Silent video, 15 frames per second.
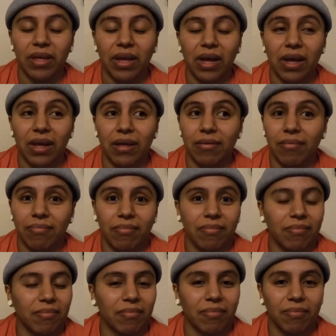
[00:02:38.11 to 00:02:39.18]
I,
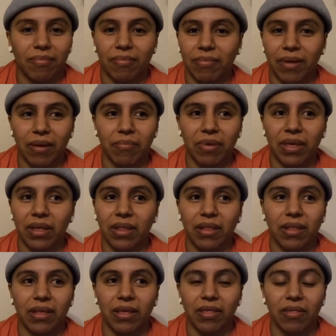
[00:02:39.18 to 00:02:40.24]
I mean,
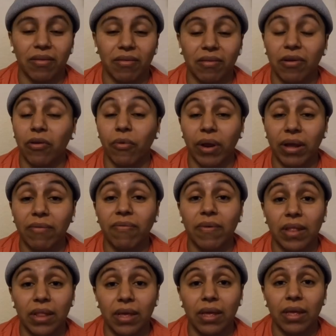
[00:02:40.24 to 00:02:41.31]
it's just a great
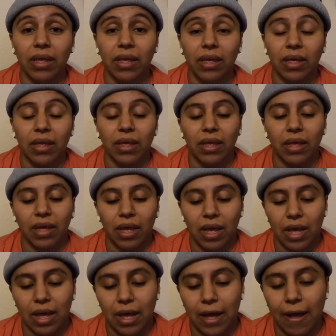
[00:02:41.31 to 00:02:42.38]
feeling.
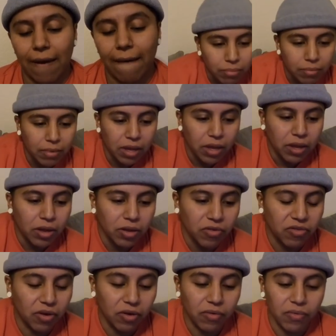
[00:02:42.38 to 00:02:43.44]
Um,
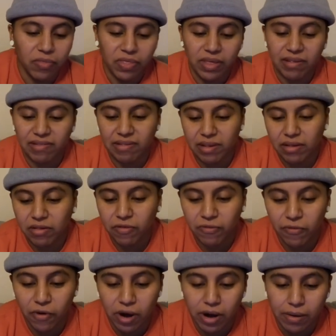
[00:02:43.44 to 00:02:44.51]
so this is
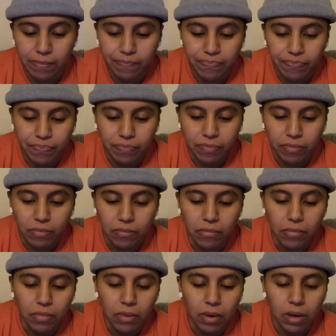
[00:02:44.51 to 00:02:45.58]
from
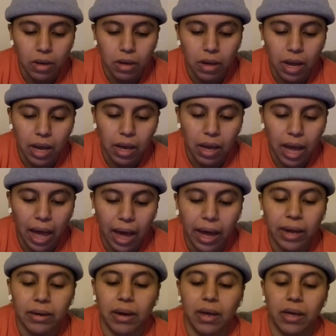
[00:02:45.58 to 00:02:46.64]

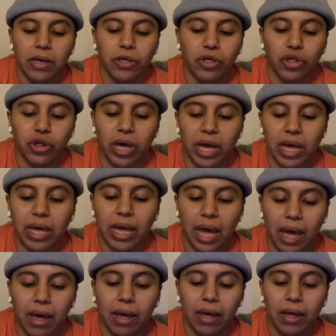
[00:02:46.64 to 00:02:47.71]
at
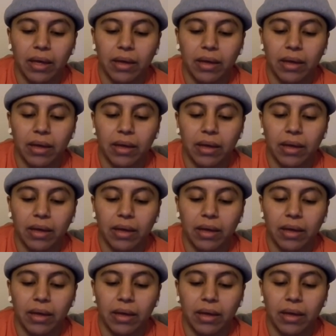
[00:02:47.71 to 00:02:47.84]
jk.goni.